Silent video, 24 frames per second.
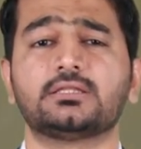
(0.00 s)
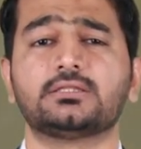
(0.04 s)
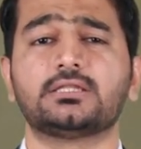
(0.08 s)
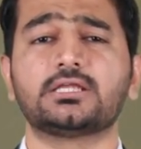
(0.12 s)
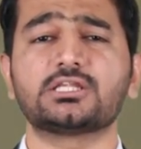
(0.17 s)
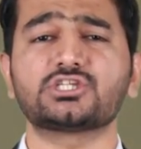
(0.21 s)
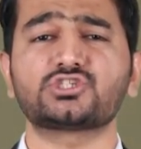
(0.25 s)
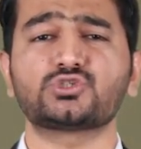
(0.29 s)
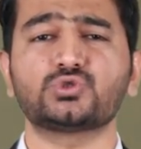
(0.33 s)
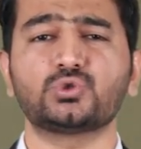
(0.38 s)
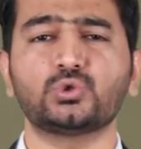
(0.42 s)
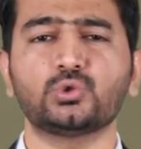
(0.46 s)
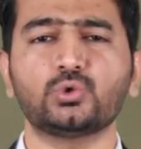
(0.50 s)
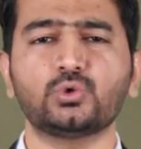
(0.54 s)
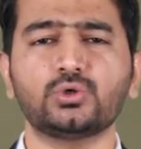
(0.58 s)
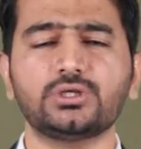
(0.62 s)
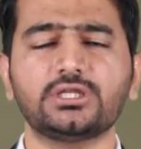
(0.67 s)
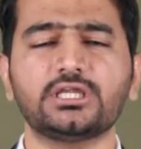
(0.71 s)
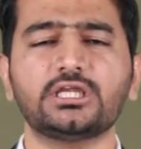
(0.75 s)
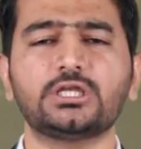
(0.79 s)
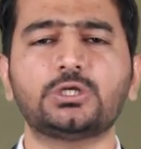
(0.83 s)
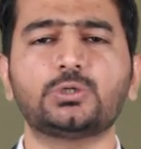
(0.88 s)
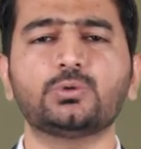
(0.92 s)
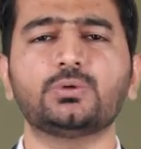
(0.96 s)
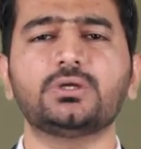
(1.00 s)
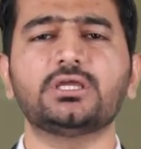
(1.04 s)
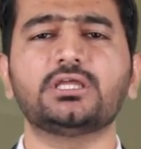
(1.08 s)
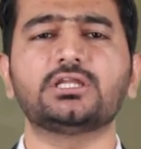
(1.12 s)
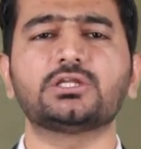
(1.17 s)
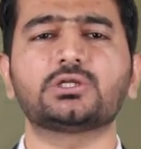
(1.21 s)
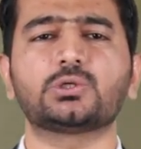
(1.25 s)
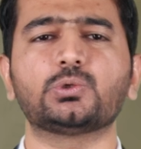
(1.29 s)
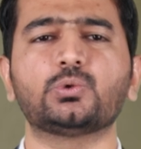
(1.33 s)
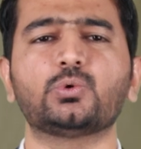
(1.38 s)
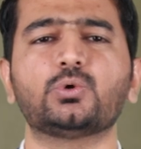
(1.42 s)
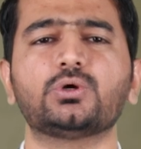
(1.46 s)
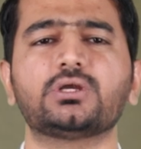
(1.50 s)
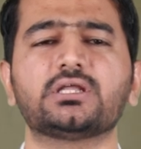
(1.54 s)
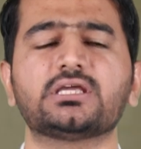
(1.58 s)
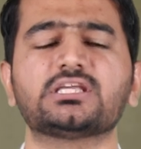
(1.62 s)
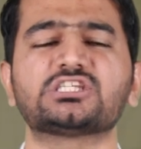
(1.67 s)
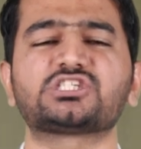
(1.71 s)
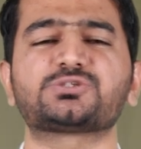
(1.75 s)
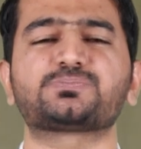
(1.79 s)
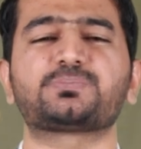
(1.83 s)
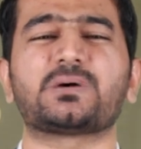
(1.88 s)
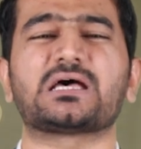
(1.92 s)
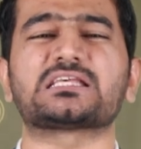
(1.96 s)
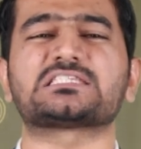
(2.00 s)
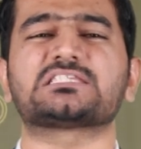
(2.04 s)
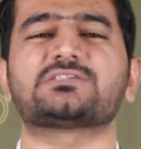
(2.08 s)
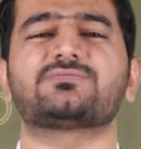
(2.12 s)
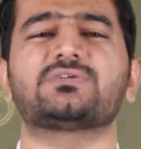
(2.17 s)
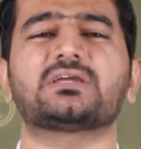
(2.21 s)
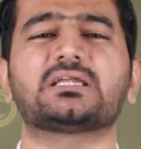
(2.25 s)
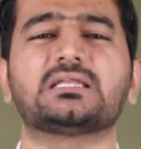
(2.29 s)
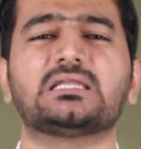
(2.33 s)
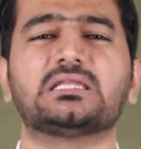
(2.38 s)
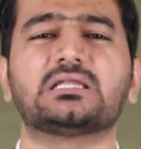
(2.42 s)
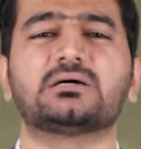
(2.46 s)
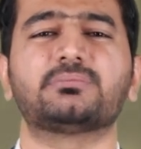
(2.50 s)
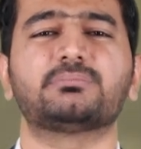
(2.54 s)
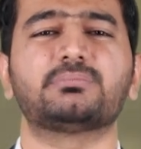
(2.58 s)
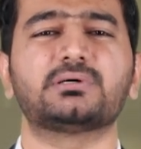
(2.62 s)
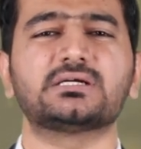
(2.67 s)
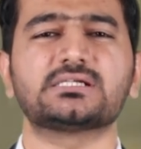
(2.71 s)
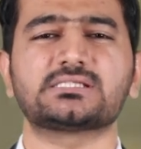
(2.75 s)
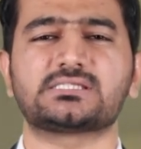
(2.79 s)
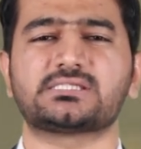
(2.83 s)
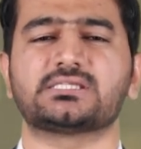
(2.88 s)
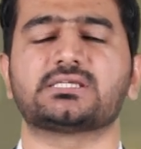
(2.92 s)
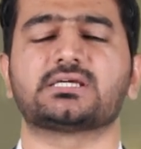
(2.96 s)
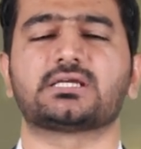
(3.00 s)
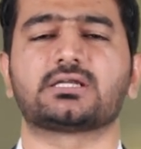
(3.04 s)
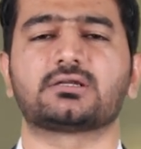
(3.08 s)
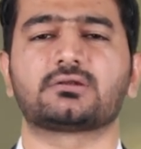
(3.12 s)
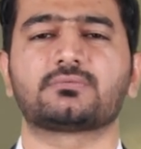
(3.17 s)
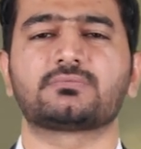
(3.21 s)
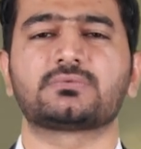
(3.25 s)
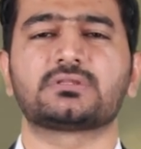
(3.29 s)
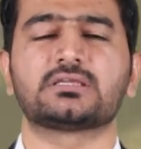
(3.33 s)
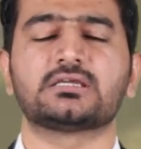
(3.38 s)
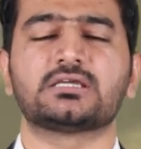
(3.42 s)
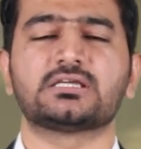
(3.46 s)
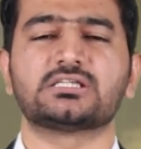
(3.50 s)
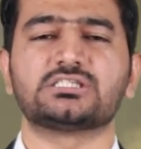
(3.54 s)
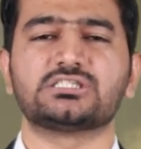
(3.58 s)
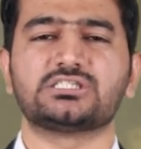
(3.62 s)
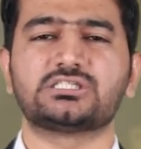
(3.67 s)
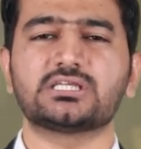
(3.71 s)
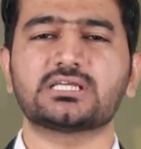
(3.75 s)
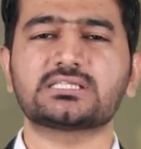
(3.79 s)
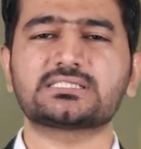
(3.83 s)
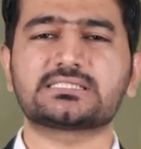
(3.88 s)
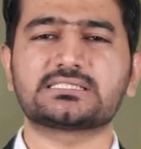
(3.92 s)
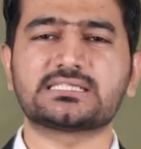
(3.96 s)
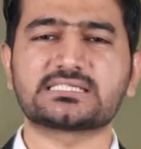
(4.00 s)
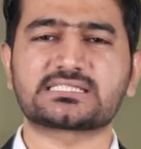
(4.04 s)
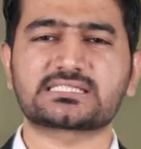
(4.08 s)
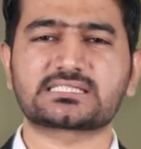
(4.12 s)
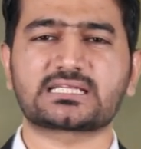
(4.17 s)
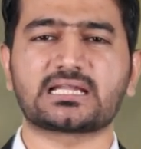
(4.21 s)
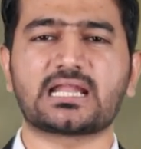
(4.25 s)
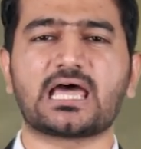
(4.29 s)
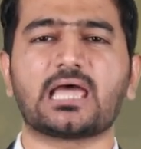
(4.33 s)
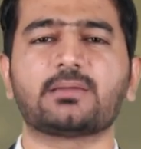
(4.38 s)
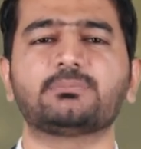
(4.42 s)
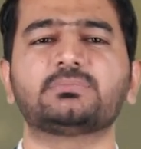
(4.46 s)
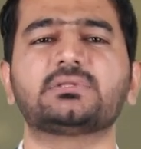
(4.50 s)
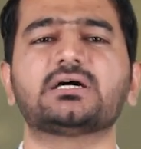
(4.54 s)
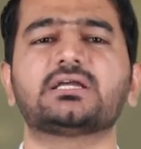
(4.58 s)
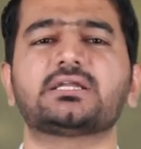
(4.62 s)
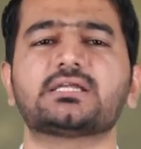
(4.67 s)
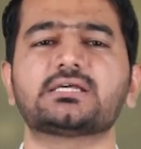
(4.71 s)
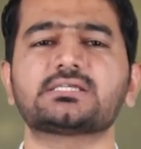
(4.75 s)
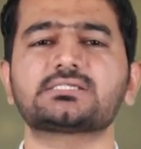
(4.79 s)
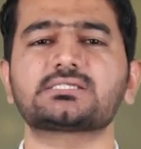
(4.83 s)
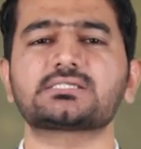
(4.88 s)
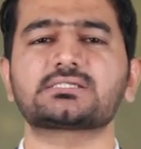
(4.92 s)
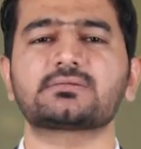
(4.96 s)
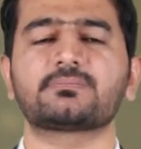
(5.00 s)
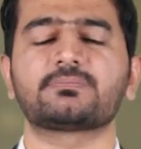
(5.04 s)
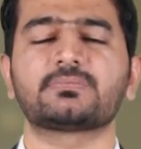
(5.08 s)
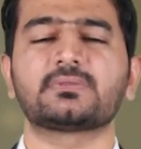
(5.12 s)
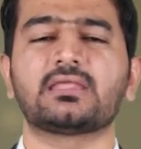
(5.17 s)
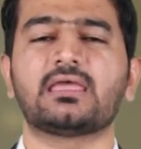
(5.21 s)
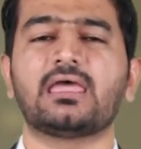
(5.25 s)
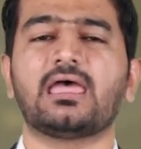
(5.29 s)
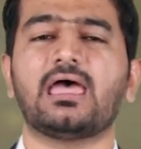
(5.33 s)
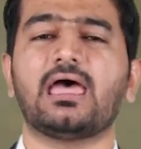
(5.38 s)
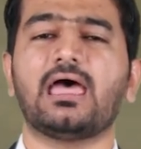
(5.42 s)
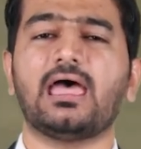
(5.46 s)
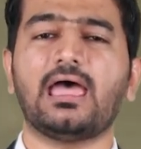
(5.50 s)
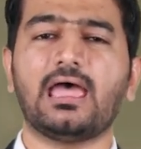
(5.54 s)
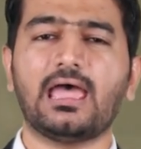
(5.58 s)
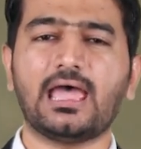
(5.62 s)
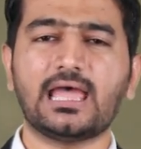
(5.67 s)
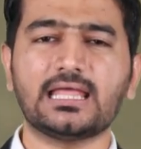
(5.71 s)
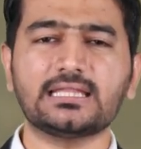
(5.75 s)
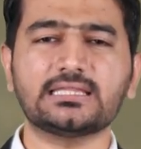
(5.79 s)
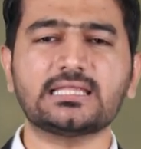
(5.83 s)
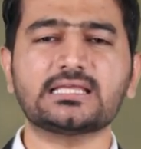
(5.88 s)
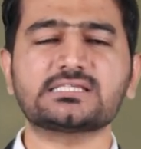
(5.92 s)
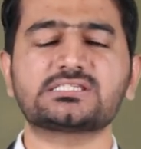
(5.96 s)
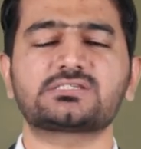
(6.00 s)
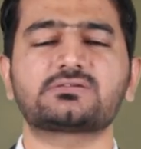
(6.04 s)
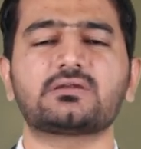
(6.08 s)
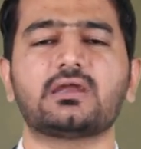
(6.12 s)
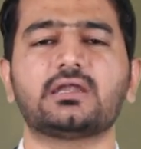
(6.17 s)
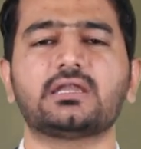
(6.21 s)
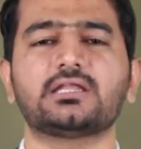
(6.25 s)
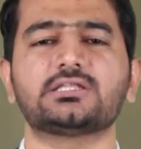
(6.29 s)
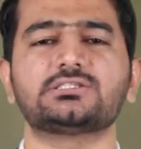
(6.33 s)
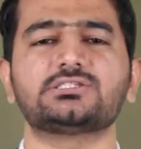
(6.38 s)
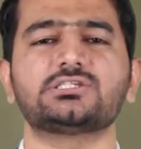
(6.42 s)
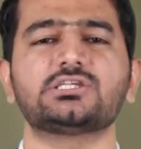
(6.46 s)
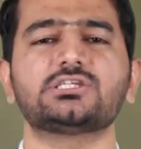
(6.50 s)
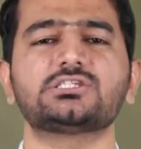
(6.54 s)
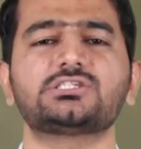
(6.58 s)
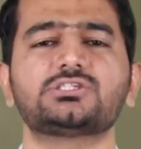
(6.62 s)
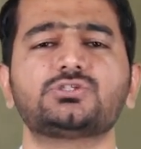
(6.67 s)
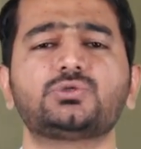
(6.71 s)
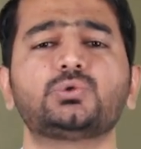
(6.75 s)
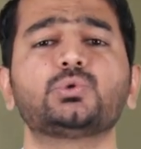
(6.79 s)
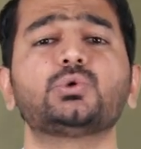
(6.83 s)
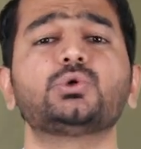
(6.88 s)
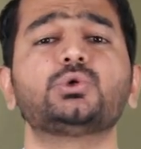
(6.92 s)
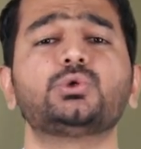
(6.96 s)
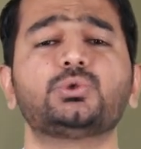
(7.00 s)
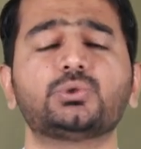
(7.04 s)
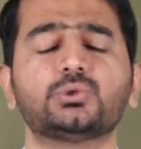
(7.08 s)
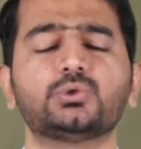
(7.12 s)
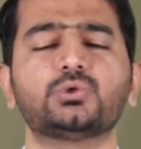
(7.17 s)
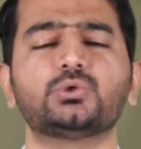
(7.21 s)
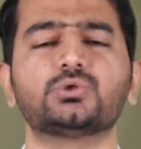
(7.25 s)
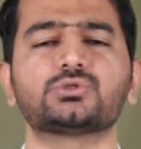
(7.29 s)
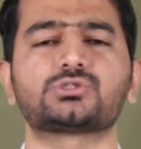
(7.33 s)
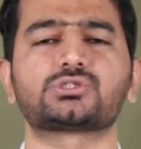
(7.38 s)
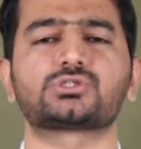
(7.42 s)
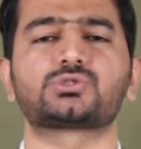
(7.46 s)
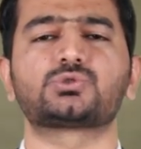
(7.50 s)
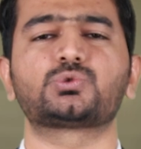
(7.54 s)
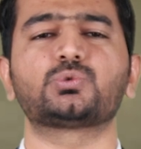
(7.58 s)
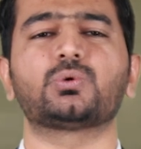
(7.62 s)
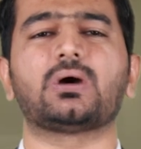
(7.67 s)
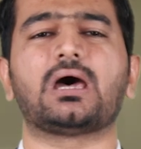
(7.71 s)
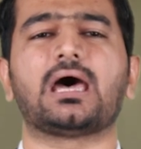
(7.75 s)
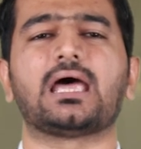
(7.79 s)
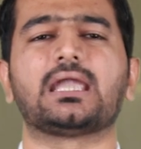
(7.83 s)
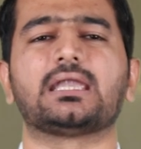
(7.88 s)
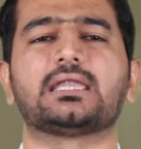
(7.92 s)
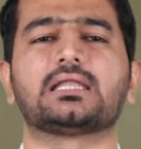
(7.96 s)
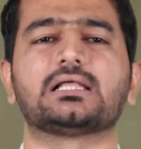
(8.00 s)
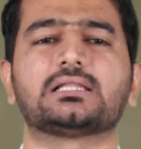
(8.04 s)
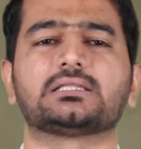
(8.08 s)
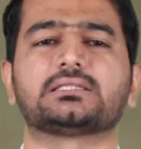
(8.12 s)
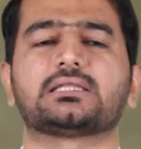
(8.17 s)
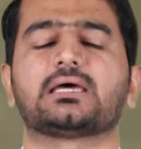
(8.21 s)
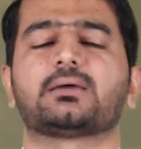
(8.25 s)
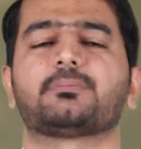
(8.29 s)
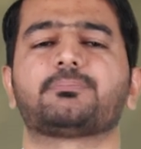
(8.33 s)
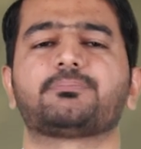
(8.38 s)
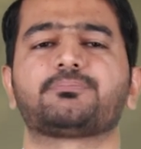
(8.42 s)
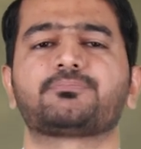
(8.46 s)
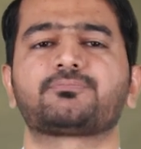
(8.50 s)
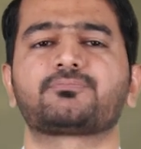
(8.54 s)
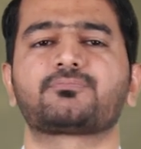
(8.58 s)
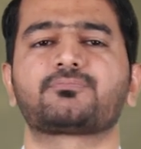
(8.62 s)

There is no need to include specific numbers here. Just describe the risk and the strategies you use to handle them.